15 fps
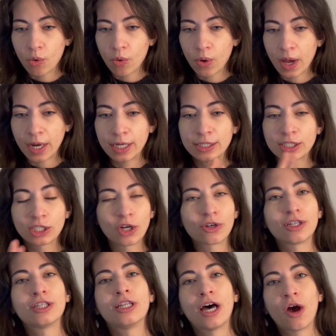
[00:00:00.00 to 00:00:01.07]
and it's
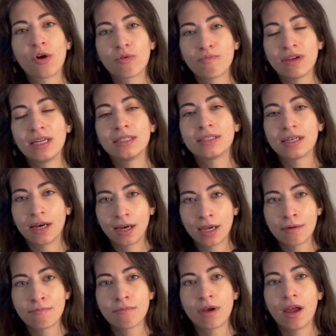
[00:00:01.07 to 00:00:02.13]
not allowing me
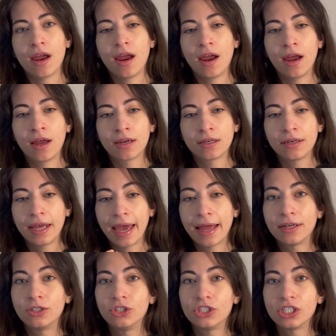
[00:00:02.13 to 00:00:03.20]
time and
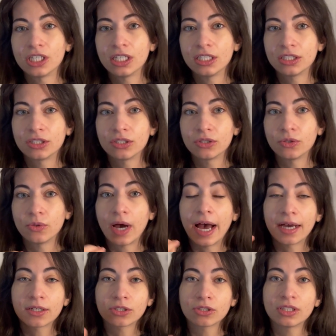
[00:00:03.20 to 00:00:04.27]
energy to
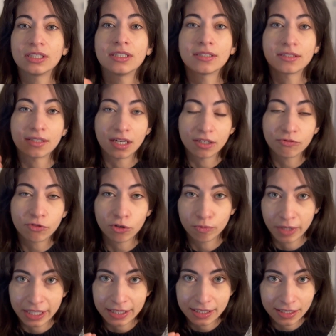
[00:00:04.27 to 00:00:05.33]
actually decide for
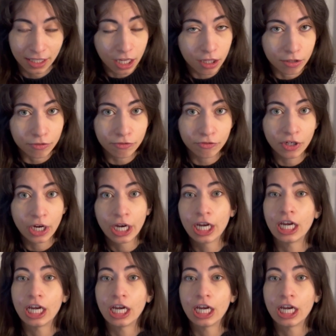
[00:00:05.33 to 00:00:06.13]
myself